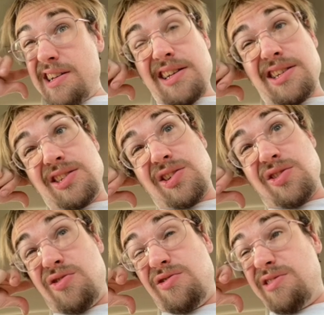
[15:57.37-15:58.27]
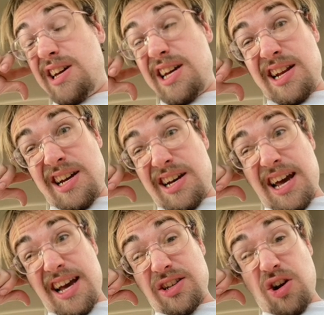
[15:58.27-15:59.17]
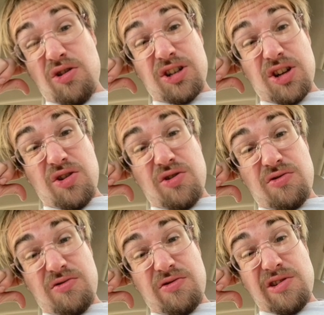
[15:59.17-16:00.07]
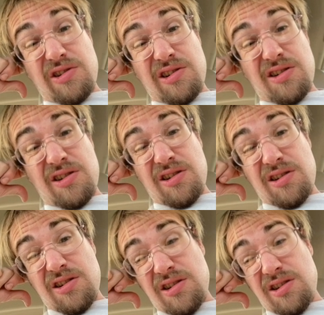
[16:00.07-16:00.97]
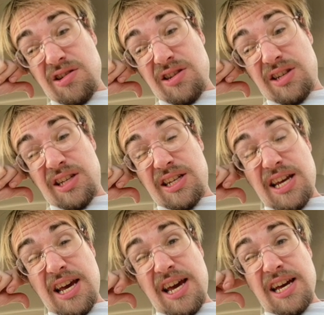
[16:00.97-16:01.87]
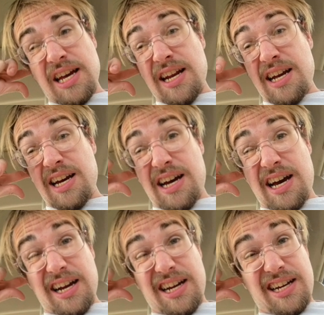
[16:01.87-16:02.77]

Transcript: So, and uh, as Osho say, and uh, I